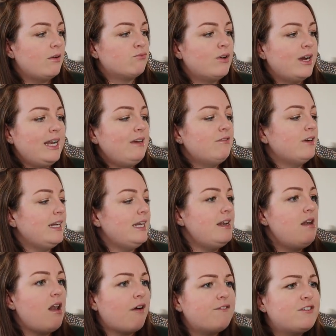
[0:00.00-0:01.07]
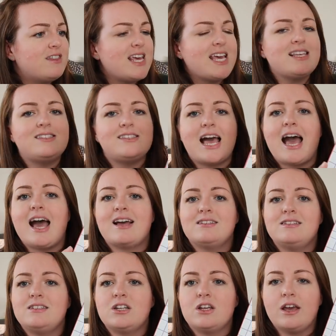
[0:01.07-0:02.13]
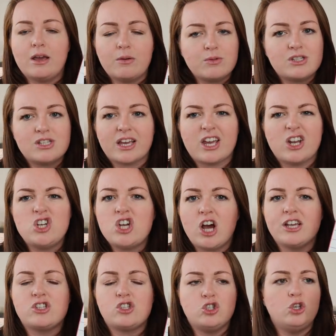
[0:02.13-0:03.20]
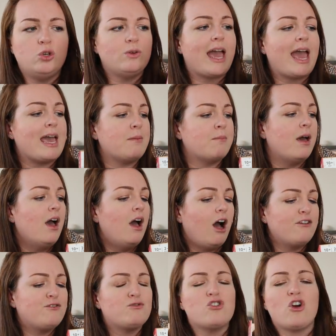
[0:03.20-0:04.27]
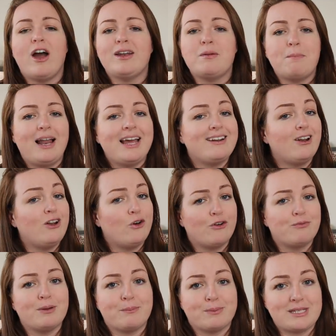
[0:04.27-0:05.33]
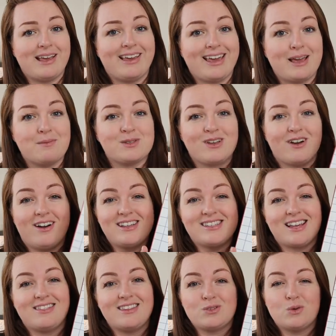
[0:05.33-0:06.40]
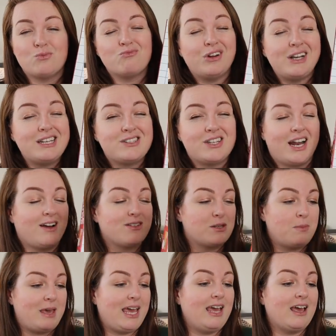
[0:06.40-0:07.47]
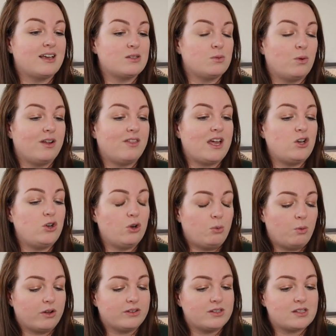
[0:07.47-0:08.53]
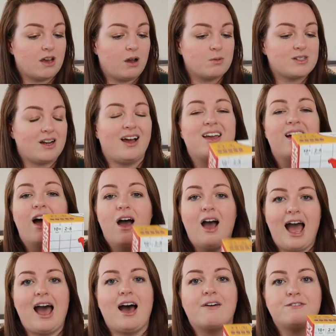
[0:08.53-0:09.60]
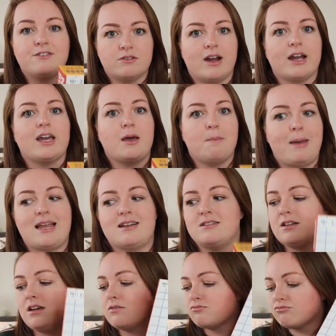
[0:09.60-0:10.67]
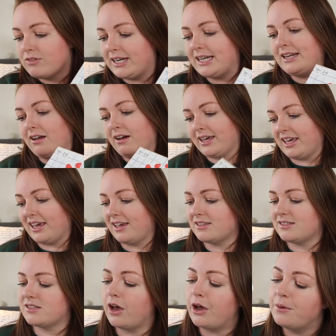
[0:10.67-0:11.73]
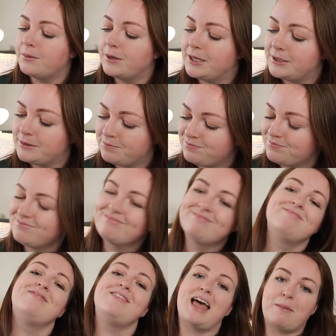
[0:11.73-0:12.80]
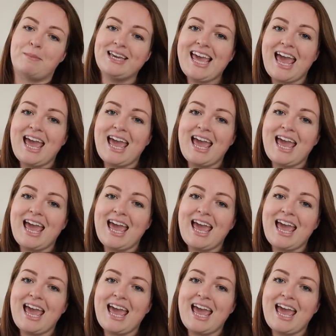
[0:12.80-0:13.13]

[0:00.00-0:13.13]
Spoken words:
really, really loved this. And it was like a nice new game. I've tried and played a lot of Big Potato games, guys, and this one really stood out to me as one of their newer ones that I was like, have to recommend. Really like it. So they're my